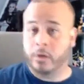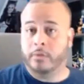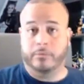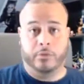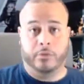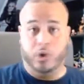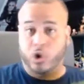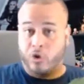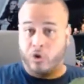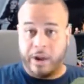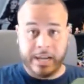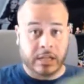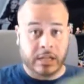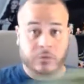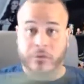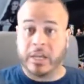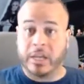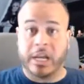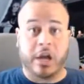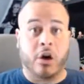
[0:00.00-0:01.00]
The greatest
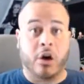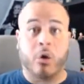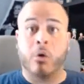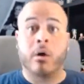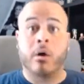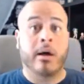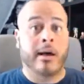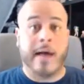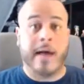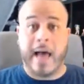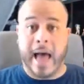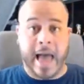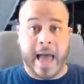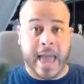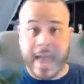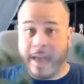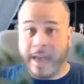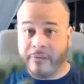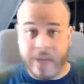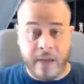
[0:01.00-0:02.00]
video I
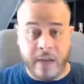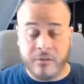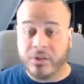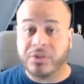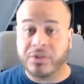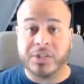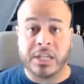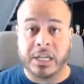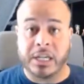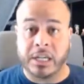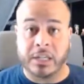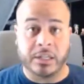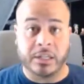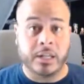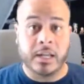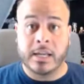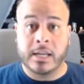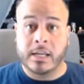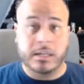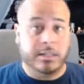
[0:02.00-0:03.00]
have ever seen
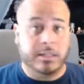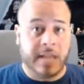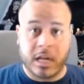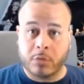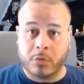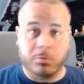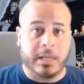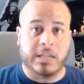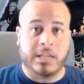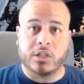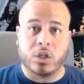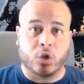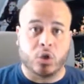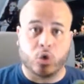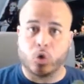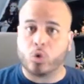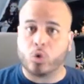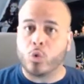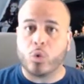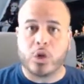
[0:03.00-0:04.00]
takes place in a
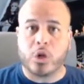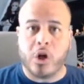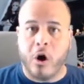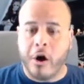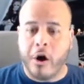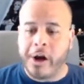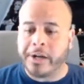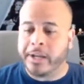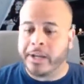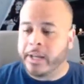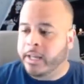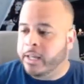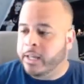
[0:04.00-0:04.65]
schoolyard.